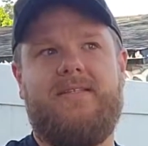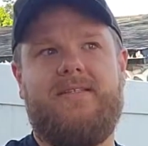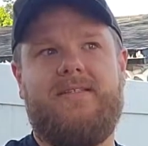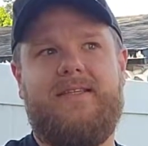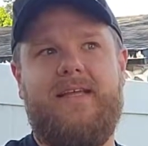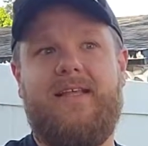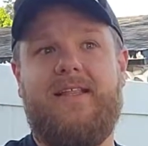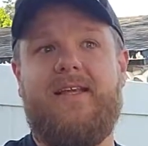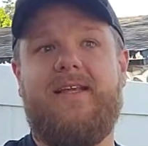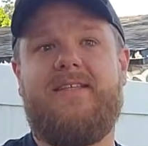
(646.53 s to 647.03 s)

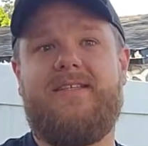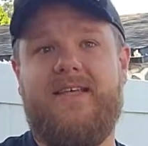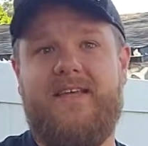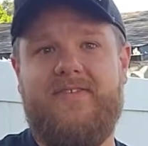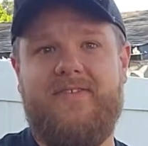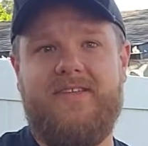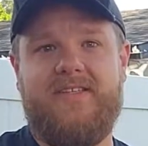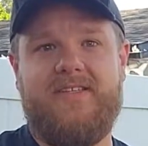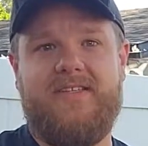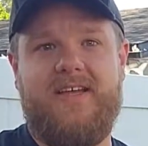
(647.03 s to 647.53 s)
daylight
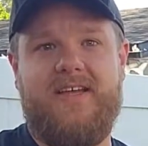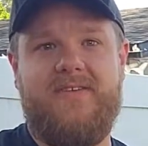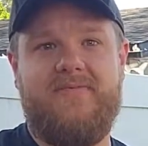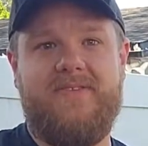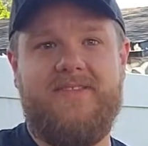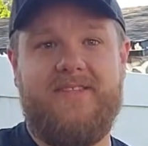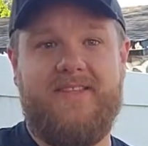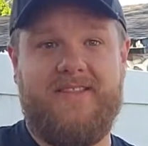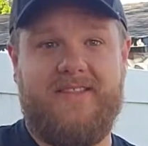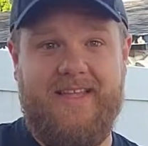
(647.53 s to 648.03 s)
savings time
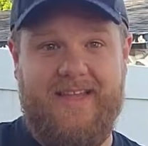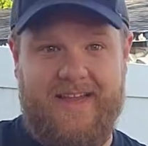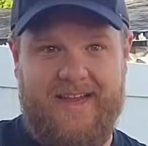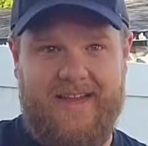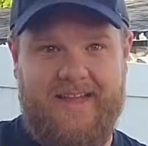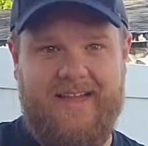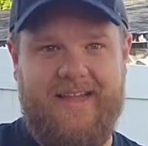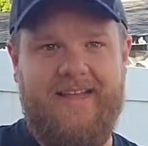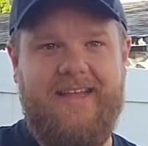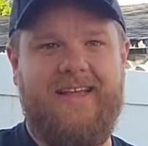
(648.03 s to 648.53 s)
is a thing.
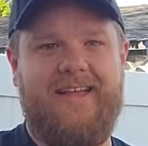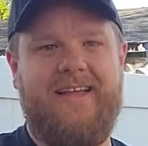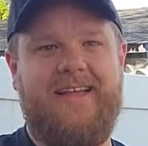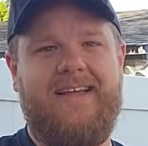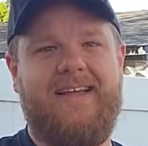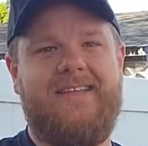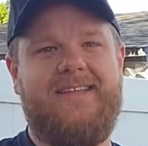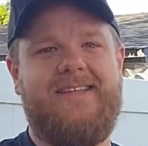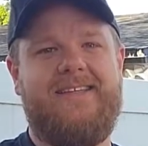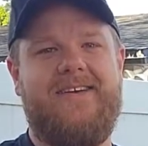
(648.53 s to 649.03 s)

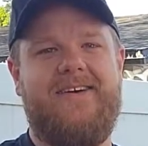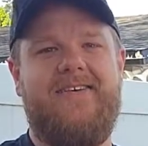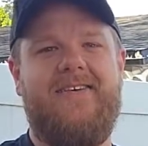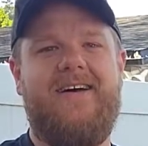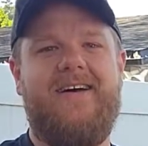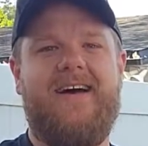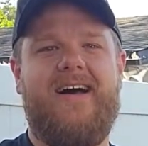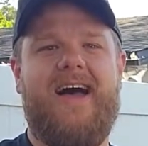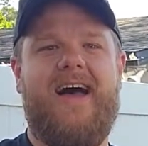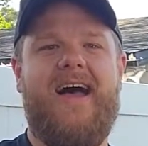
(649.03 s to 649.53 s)
So
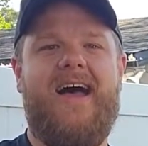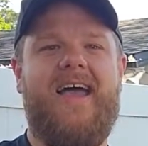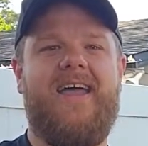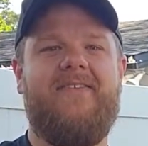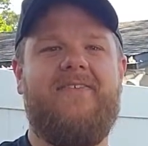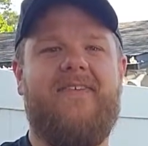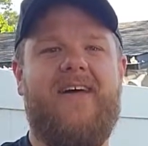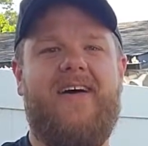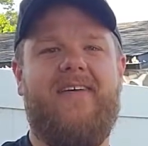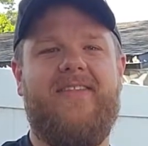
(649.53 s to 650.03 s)
I
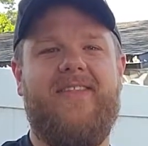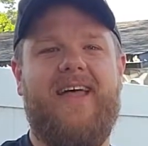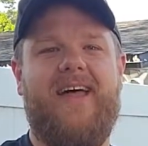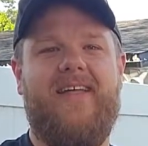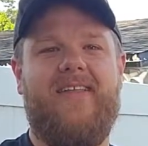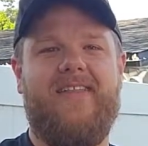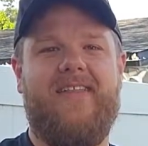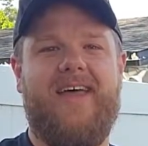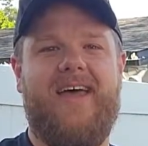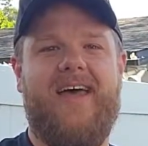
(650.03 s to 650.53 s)
found
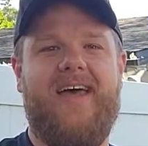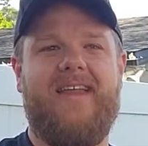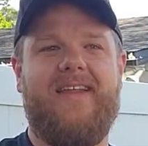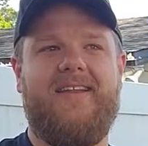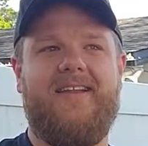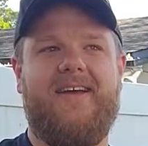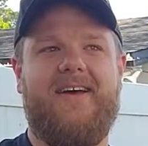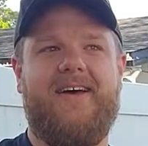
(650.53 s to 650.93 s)
out that